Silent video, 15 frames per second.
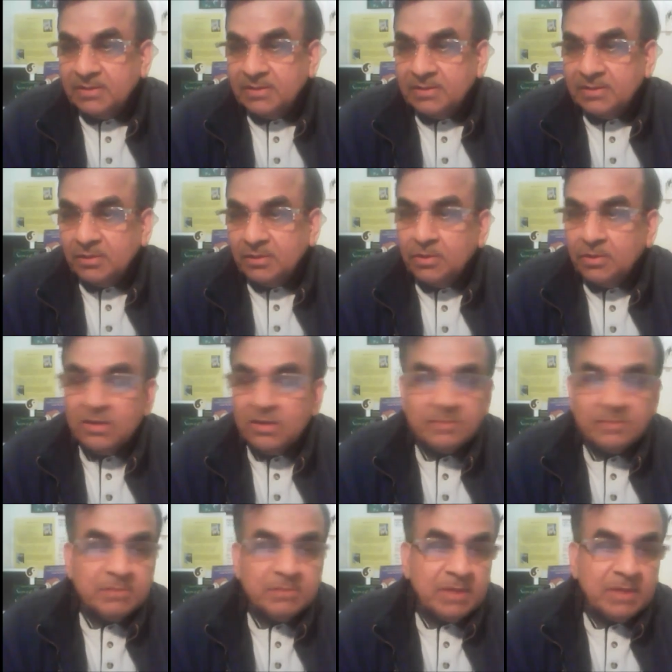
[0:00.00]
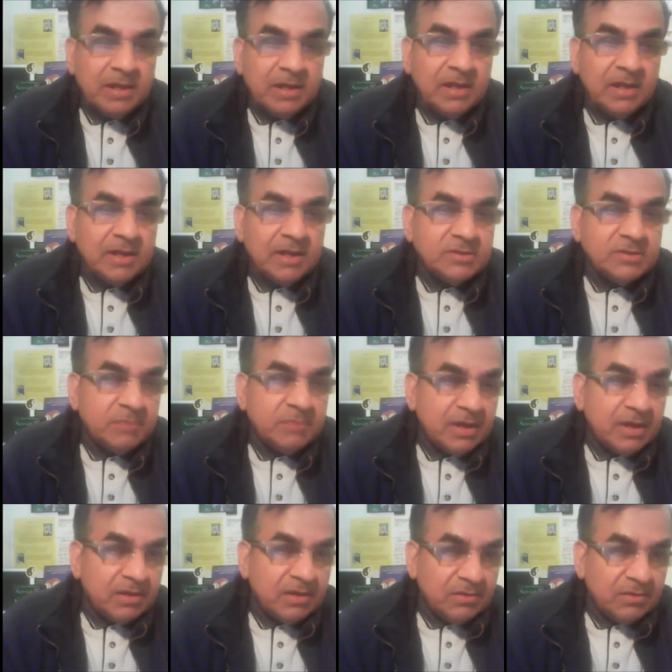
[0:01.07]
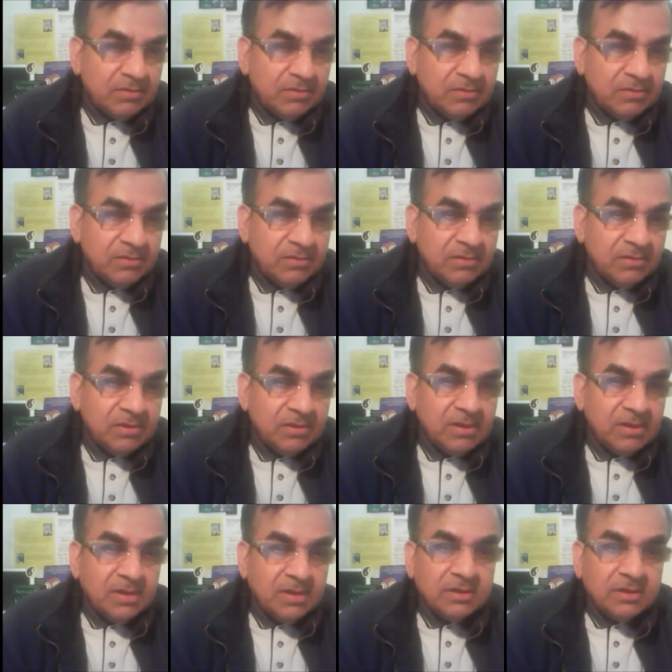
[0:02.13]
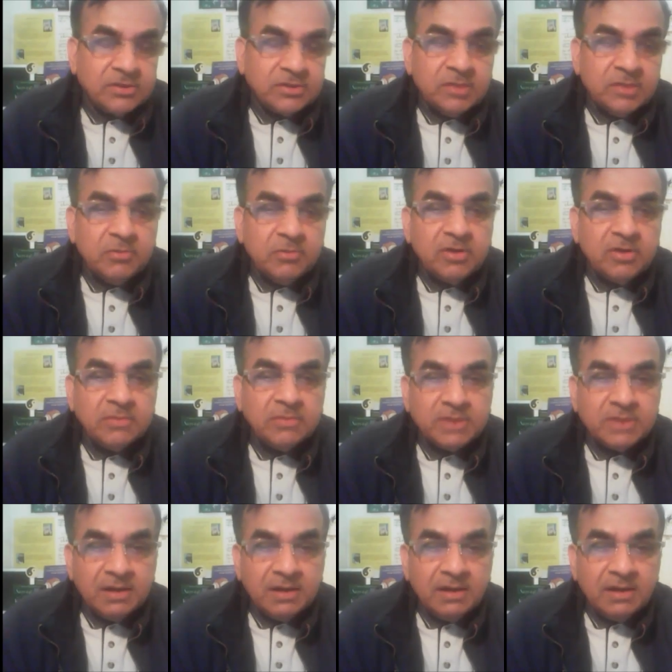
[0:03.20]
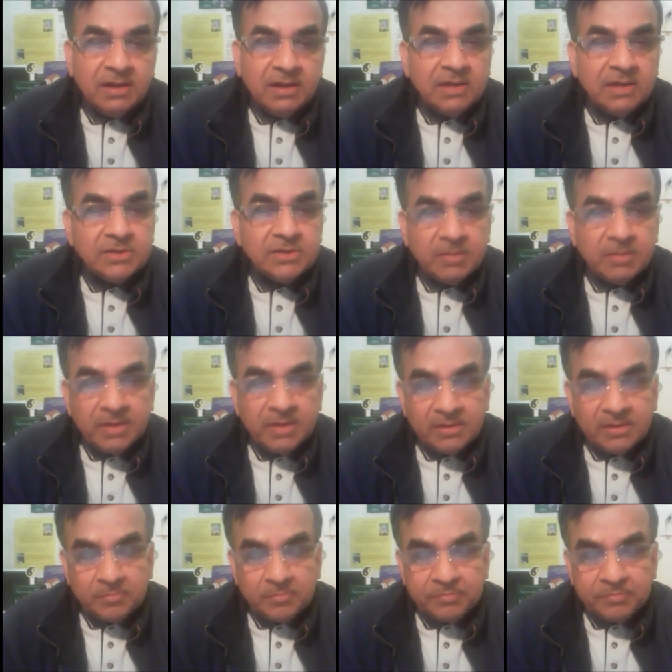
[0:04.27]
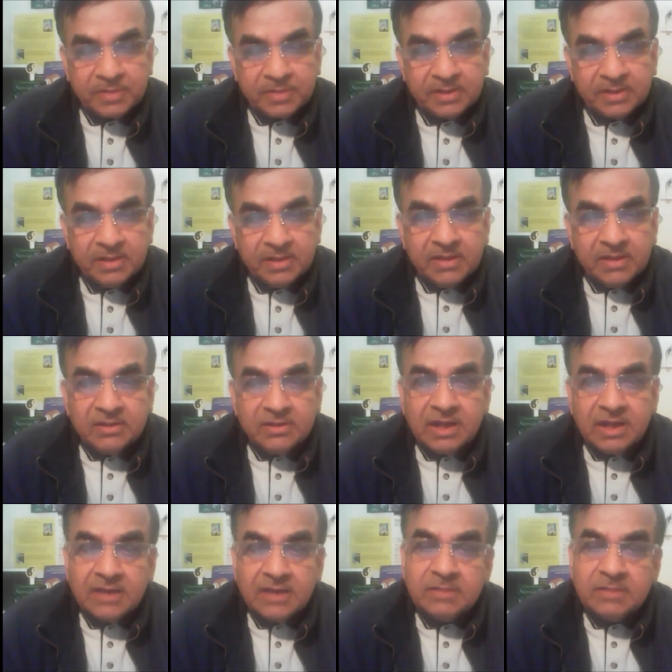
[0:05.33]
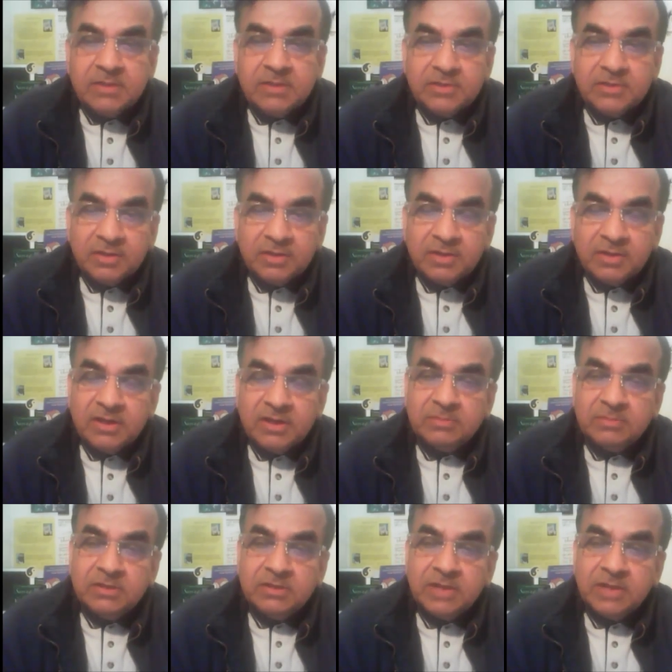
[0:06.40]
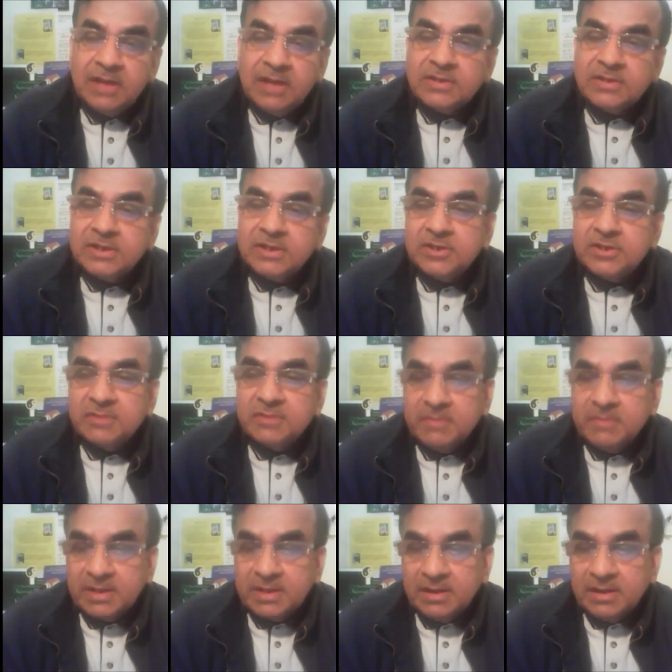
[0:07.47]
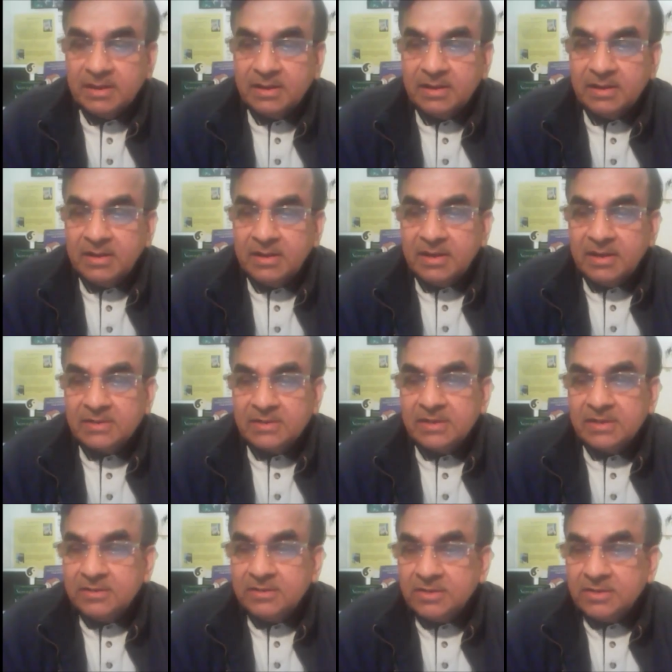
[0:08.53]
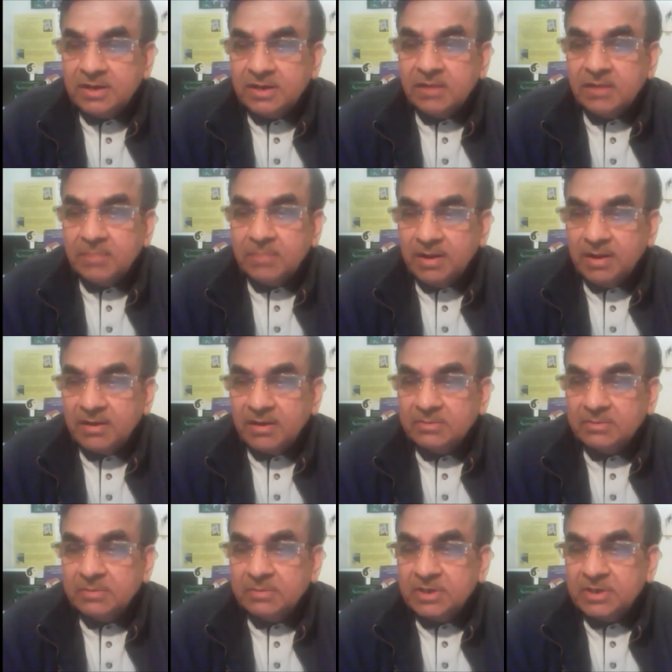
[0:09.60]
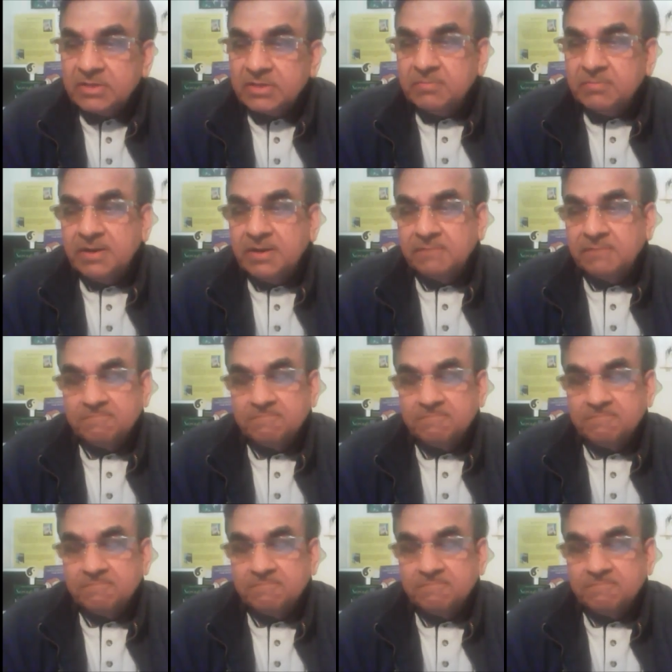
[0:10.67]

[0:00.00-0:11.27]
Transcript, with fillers: the whole of the Malay archipelago, the seaboard of China and Japan, the ultimate recovery of the United States of America as an integral part of the British Empire.